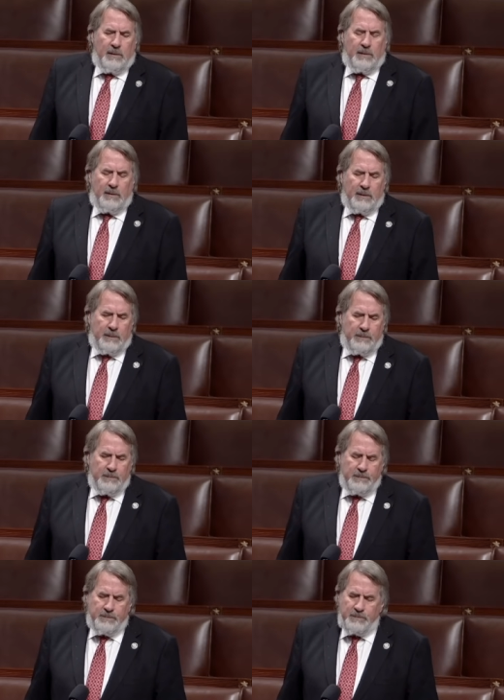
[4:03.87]
And, uh,
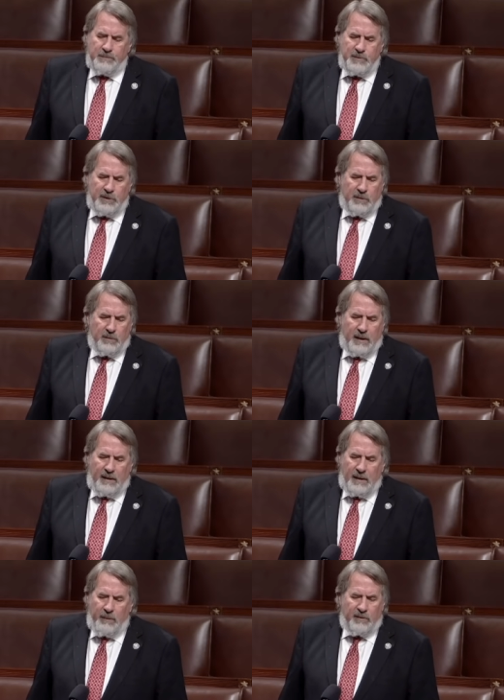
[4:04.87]
you know,
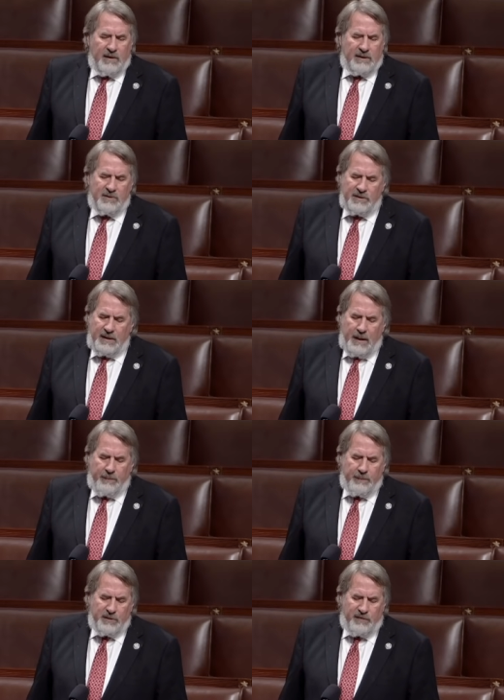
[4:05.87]
I, I, would have liked to see it
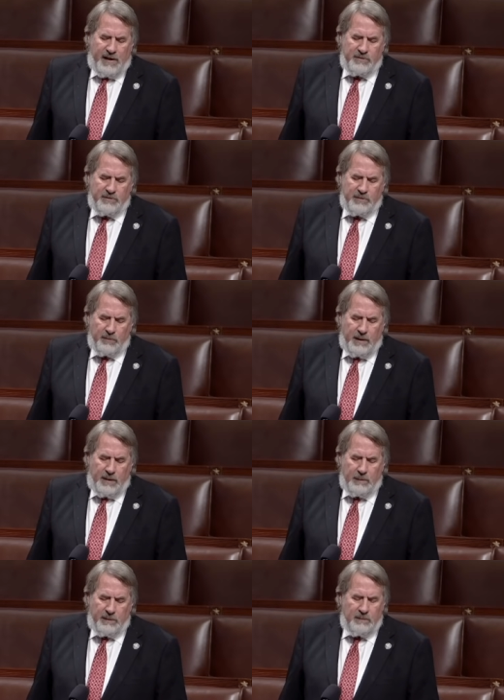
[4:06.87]
happen much faster as
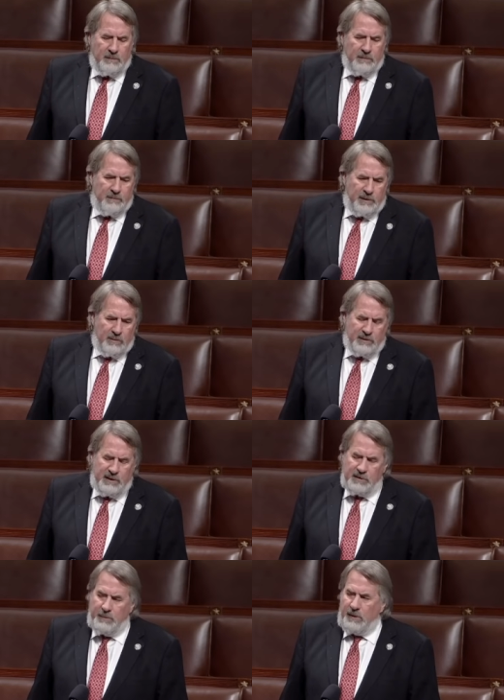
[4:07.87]
well, but, you know,
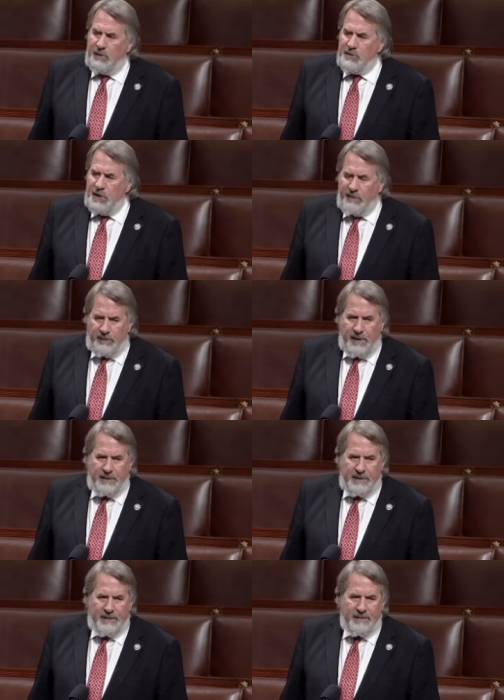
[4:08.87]
things have been a little tough
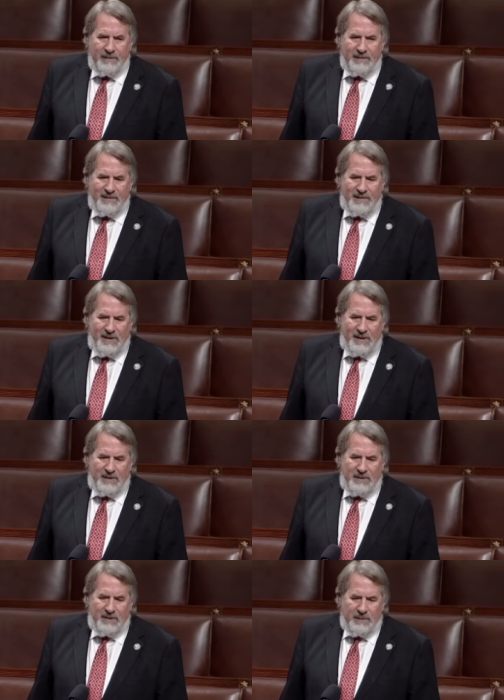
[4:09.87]
around here.
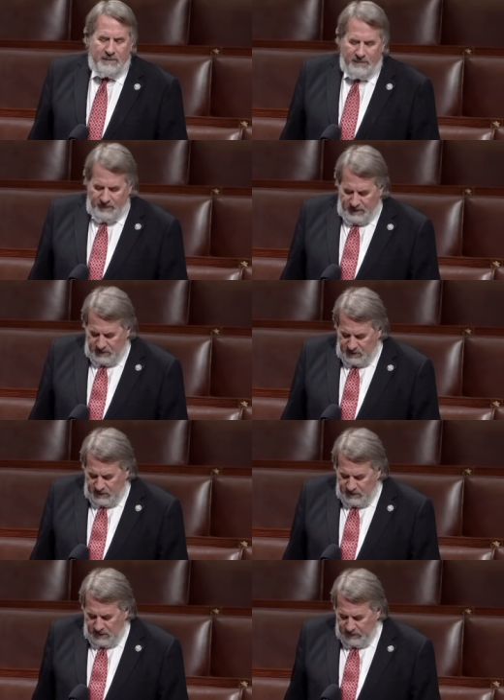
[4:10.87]
And uh,
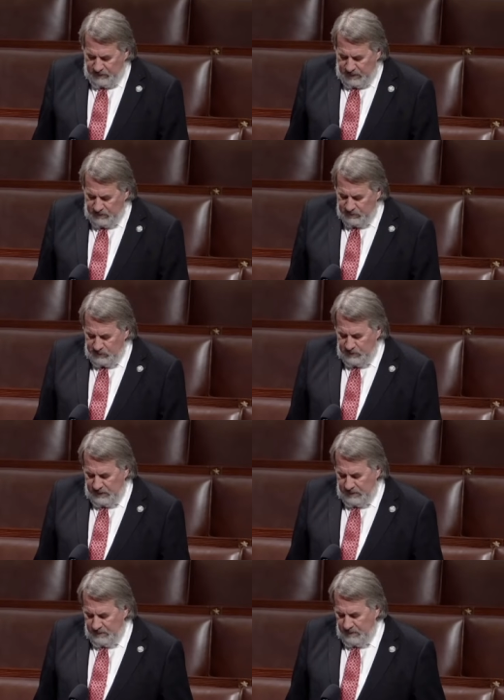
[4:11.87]
indeed, now we were able to
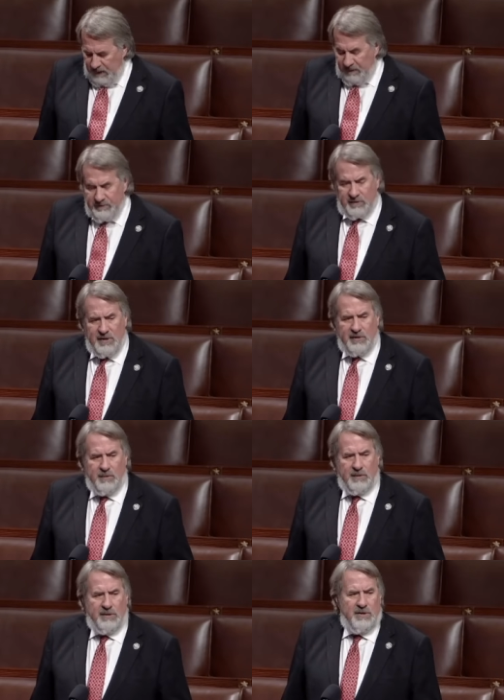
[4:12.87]
uh, have
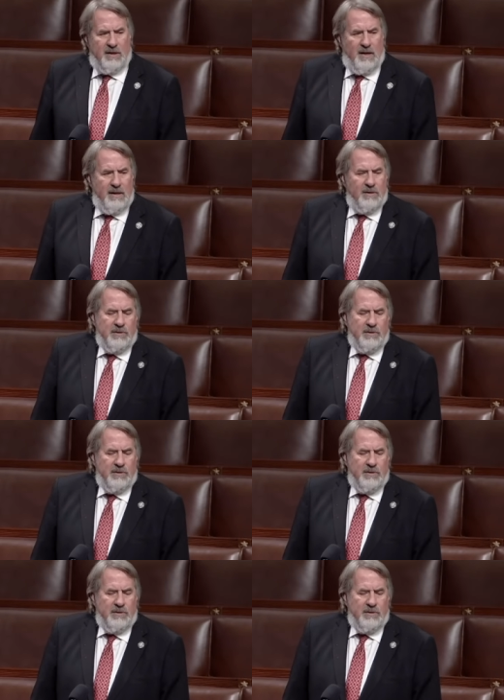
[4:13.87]
success with this tonight.